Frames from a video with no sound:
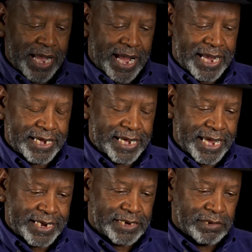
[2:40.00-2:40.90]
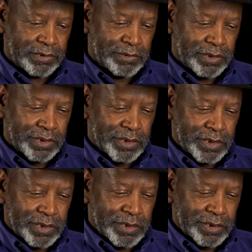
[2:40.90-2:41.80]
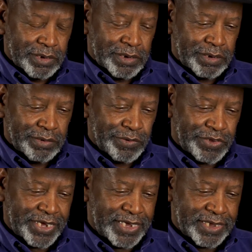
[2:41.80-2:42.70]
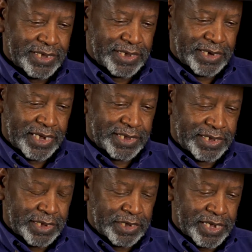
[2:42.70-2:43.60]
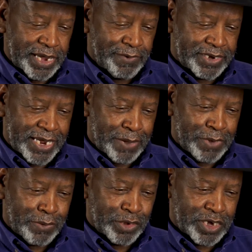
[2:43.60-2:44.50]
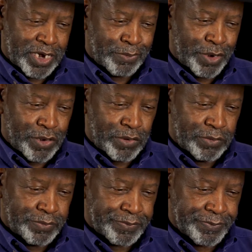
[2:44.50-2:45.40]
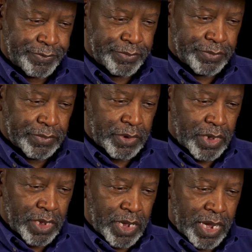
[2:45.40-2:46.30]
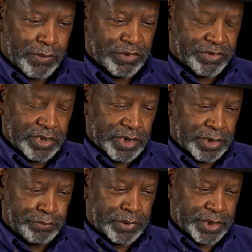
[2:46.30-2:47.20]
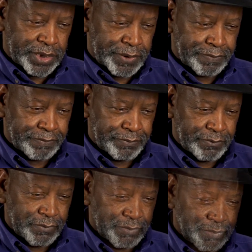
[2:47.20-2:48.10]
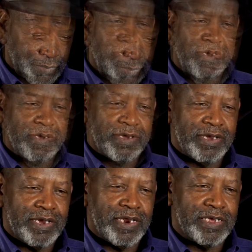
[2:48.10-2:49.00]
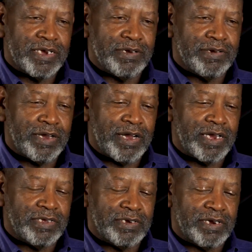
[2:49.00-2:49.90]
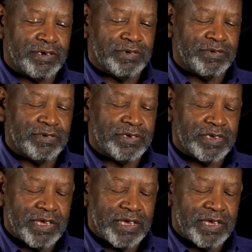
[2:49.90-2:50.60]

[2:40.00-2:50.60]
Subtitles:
I had to say this, and I said every time I would come home, I would see her mother, Annie Jo Hyde Jones,